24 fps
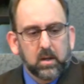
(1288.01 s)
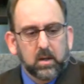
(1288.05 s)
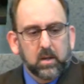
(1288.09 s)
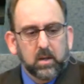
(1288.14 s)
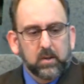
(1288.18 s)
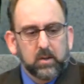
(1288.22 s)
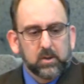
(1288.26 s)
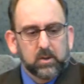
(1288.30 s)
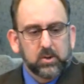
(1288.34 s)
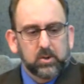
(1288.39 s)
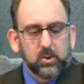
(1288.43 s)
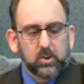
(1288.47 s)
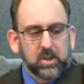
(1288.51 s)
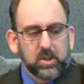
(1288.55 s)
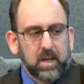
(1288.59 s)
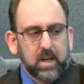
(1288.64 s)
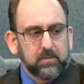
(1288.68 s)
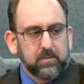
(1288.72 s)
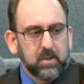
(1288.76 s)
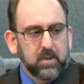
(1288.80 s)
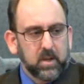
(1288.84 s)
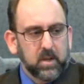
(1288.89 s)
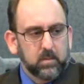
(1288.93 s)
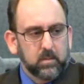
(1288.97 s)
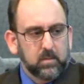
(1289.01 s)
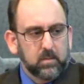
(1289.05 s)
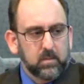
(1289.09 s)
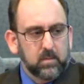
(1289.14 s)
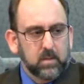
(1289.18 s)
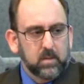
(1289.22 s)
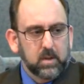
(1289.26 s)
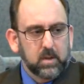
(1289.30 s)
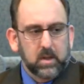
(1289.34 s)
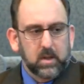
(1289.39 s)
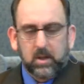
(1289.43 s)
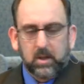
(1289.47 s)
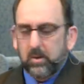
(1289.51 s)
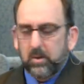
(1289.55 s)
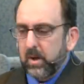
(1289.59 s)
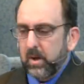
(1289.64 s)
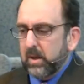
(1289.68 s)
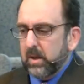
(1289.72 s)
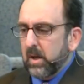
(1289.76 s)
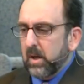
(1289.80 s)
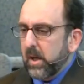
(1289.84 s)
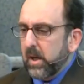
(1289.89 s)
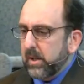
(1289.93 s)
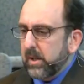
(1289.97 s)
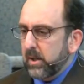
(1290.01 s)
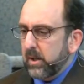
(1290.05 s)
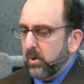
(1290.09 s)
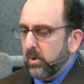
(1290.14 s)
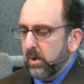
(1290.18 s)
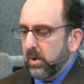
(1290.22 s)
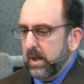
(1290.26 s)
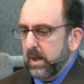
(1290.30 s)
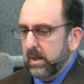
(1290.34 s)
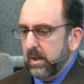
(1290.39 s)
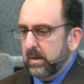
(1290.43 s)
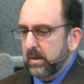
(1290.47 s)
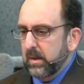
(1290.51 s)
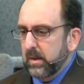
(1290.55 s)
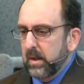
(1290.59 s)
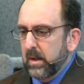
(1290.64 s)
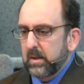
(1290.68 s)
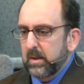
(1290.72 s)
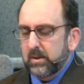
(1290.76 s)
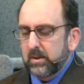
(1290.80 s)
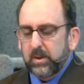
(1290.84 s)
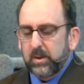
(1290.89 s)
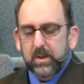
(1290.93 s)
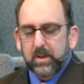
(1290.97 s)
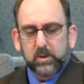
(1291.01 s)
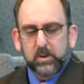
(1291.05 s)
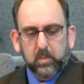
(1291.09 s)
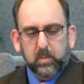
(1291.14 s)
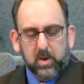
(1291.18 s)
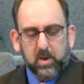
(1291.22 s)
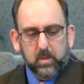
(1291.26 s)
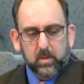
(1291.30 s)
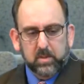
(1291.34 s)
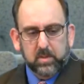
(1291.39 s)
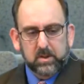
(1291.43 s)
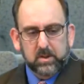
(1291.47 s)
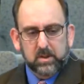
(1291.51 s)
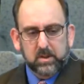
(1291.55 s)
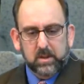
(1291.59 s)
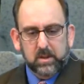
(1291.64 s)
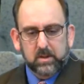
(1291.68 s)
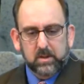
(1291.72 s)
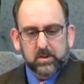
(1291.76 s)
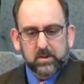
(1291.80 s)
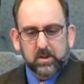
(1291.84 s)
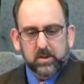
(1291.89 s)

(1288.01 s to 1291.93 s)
of those who love Him and who are called according to His purposes.